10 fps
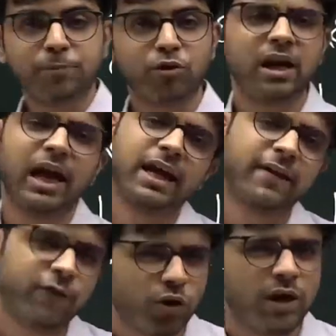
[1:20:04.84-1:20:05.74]
pull it? I
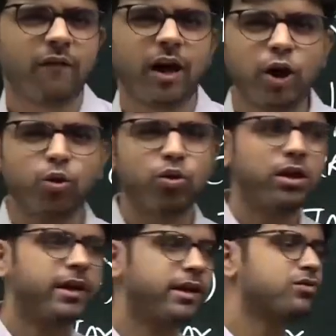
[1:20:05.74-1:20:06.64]
gave you only one tool.
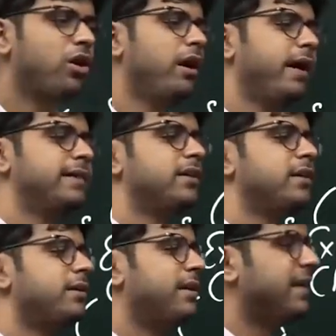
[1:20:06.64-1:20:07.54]
It is called as
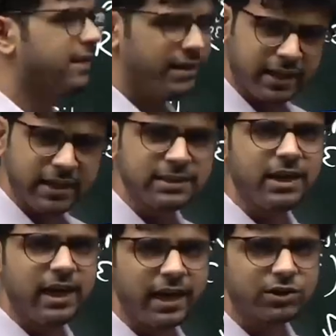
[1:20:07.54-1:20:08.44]
a increase in
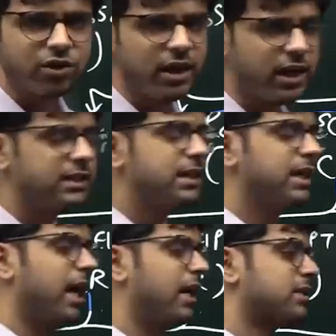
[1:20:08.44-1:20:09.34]
tax or decrease
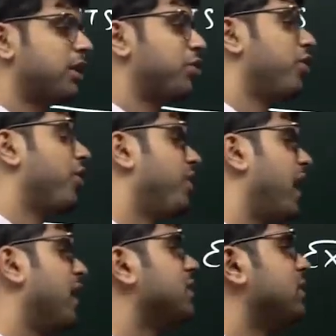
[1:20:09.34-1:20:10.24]
in tax, control of tax.